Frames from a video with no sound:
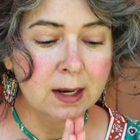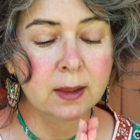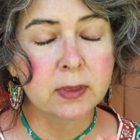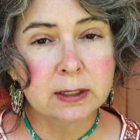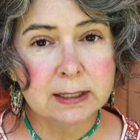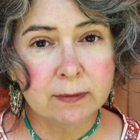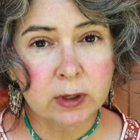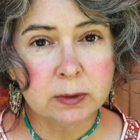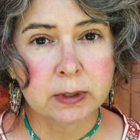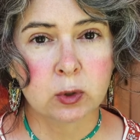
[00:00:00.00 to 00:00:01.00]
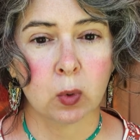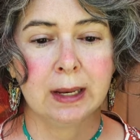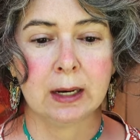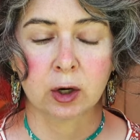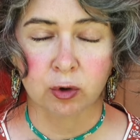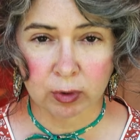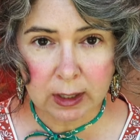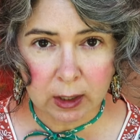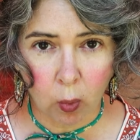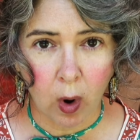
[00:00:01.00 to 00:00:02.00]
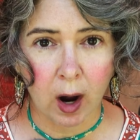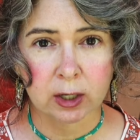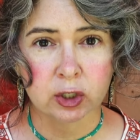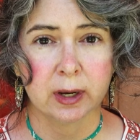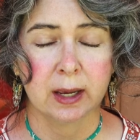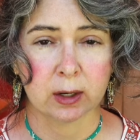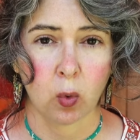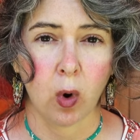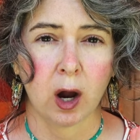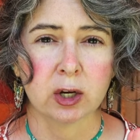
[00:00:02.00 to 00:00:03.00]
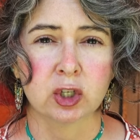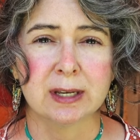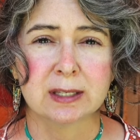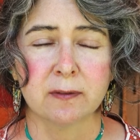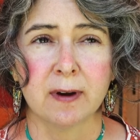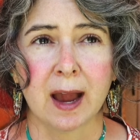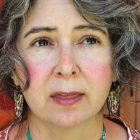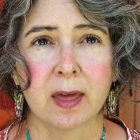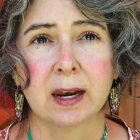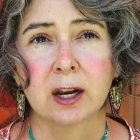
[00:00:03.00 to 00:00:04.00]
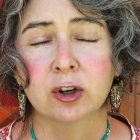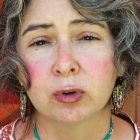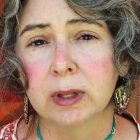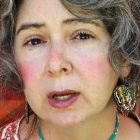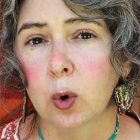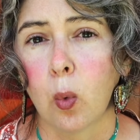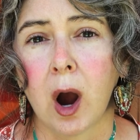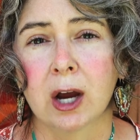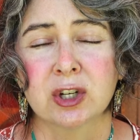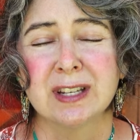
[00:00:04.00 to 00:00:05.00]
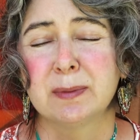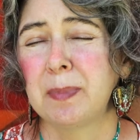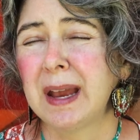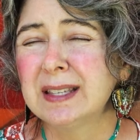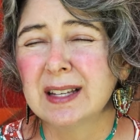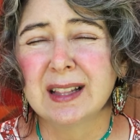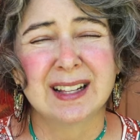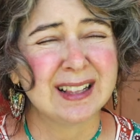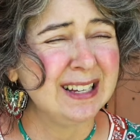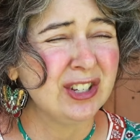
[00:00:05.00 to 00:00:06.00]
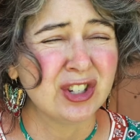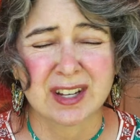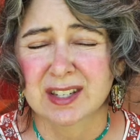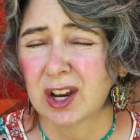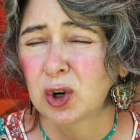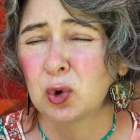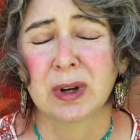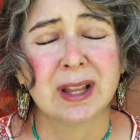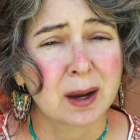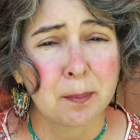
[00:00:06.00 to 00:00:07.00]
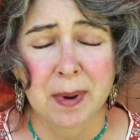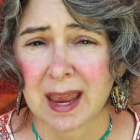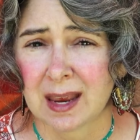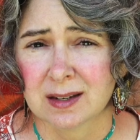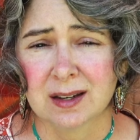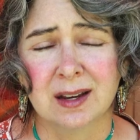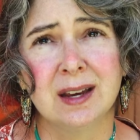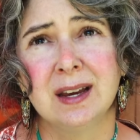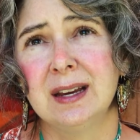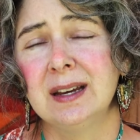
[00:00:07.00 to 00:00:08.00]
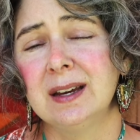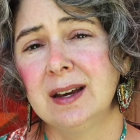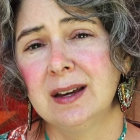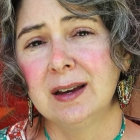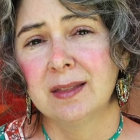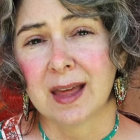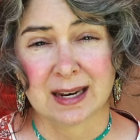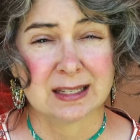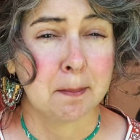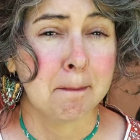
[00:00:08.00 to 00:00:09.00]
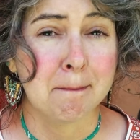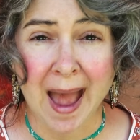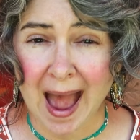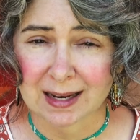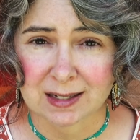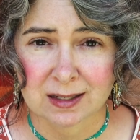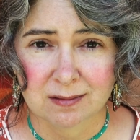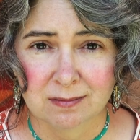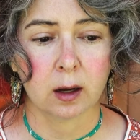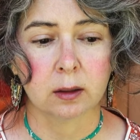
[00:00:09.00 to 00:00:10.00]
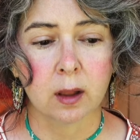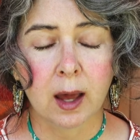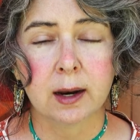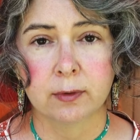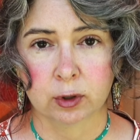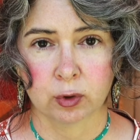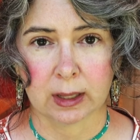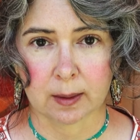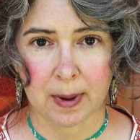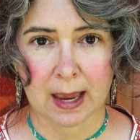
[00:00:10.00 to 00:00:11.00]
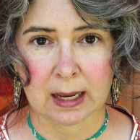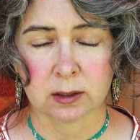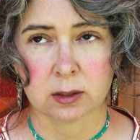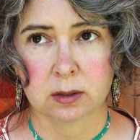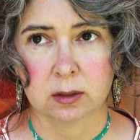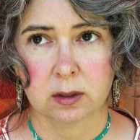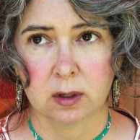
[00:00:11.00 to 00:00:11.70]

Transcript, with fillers: Now the difference between acrylic gouache and gouache is the fact that acrylic gouache is basically just acrylic paint that is matte. A lot of acrylic paints,